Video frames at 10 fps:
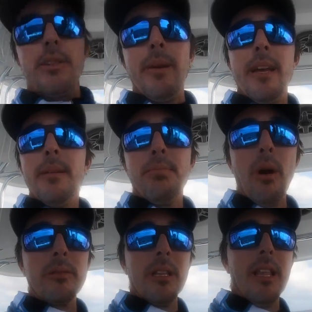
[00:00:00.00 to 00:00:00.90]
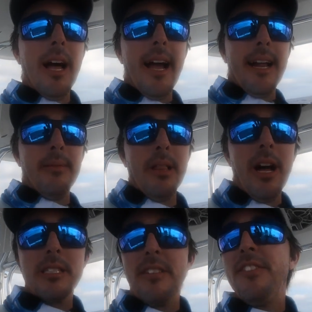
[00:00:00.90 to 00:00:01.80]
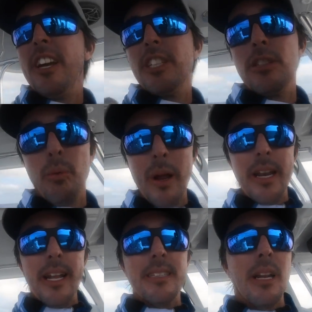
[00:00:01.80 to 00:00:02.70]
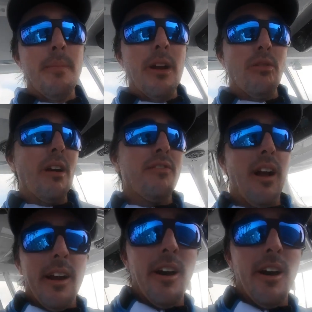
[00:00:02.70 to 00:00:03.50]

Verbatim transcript: so we broke the line, we lost a fish, it's windy, it's going to be a rough ride